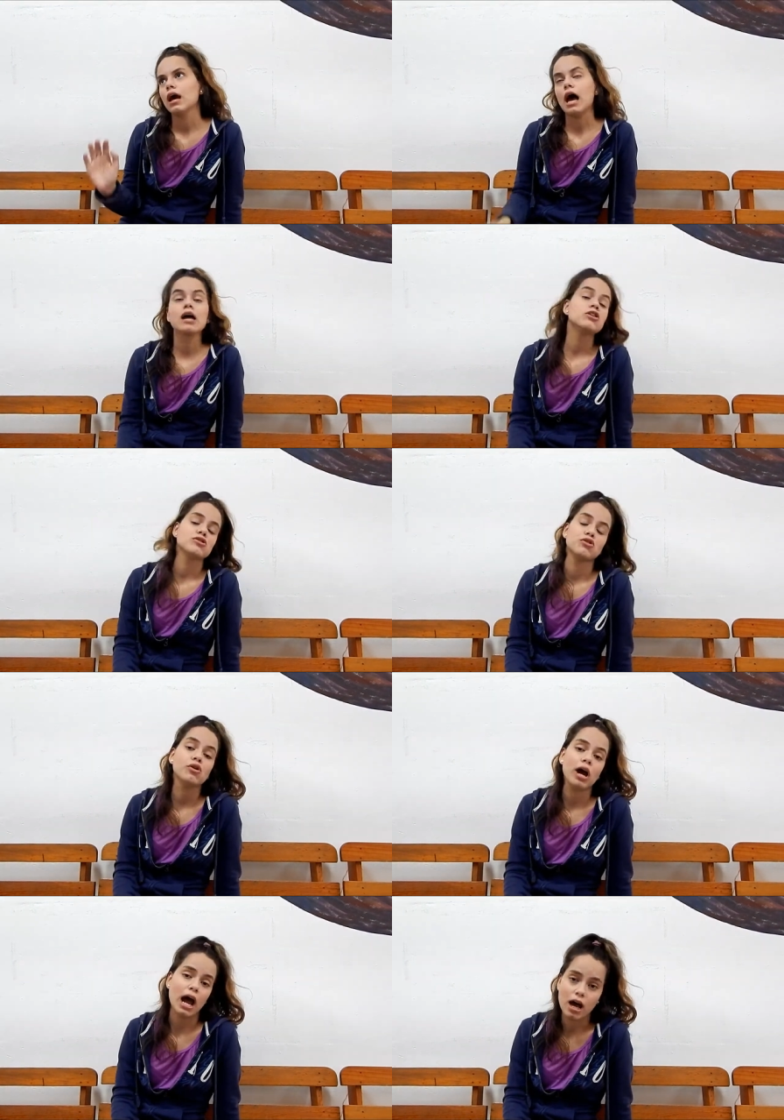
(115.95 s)
I just
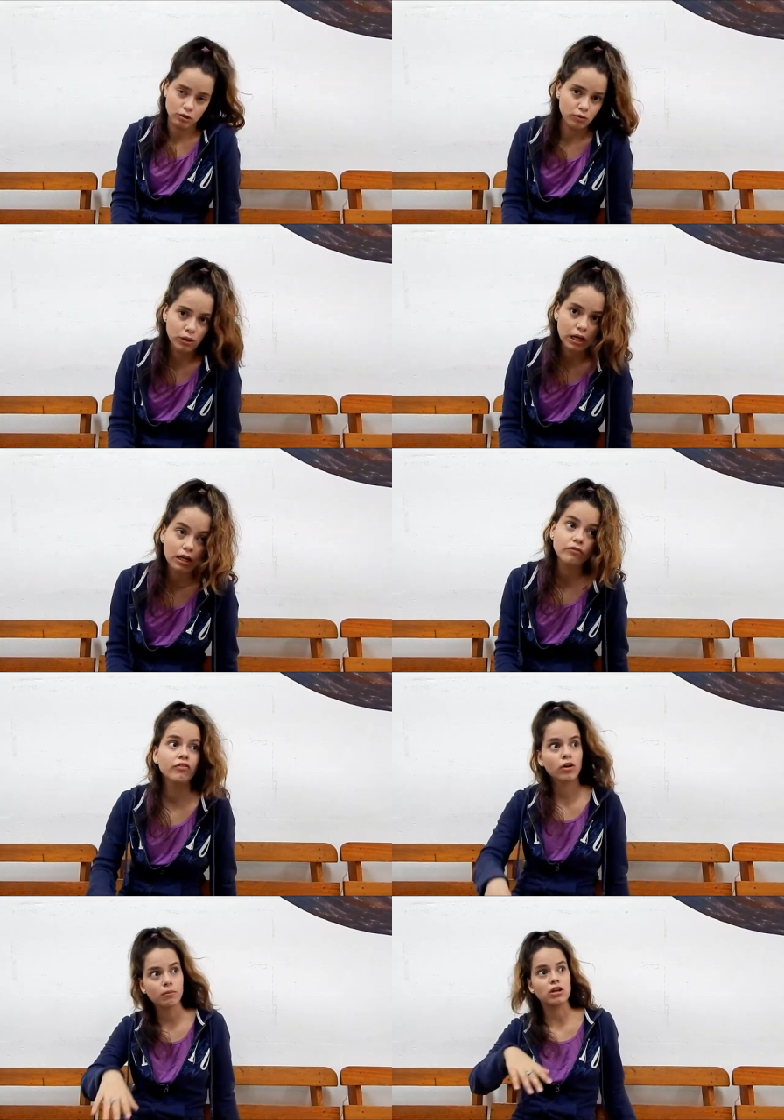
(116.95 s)
knew I had to read it
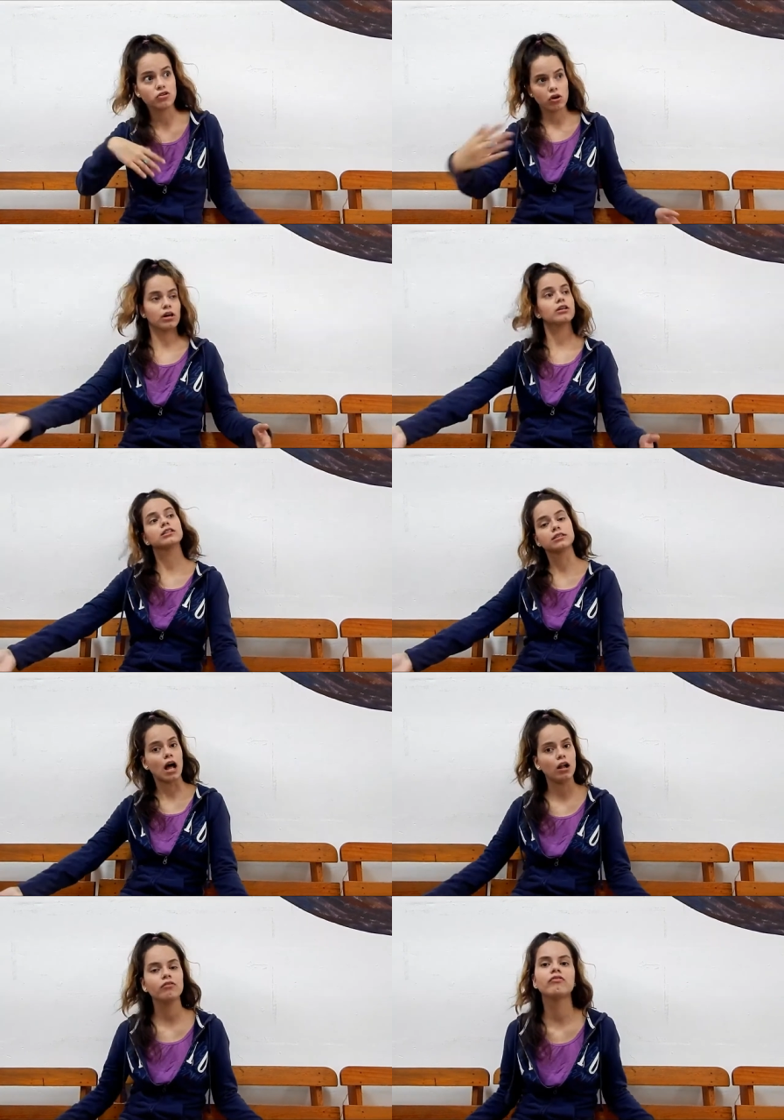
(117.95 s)
for my younger
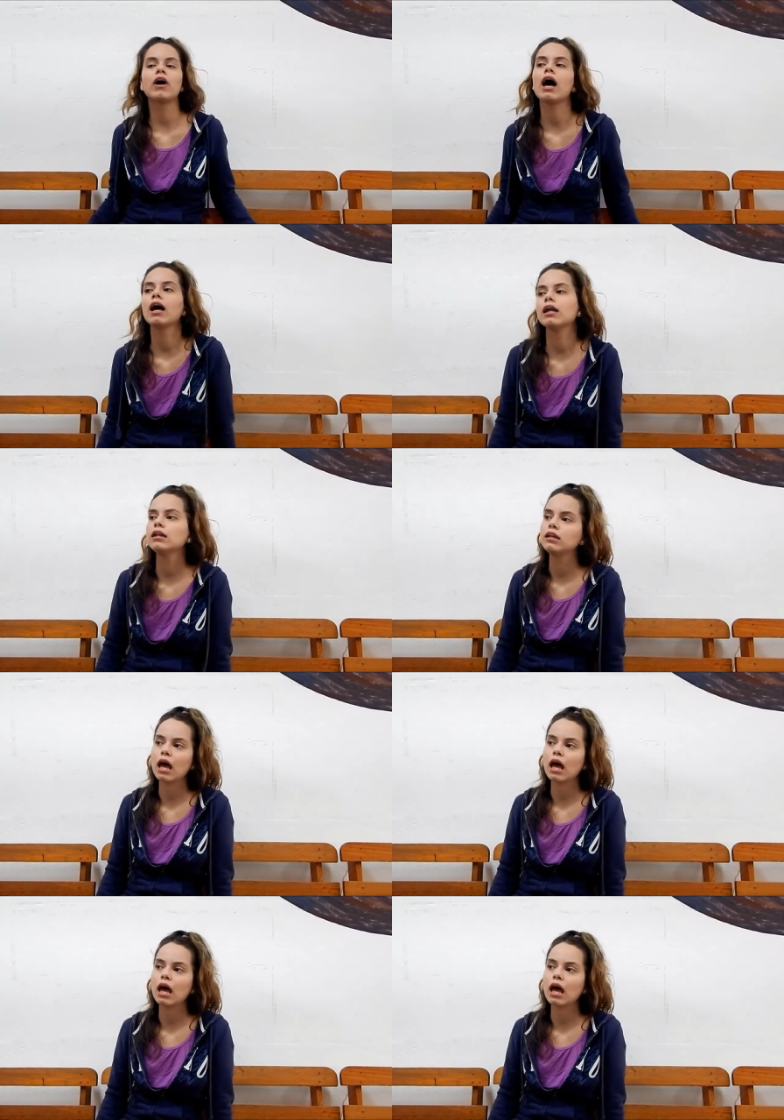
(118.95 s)
self and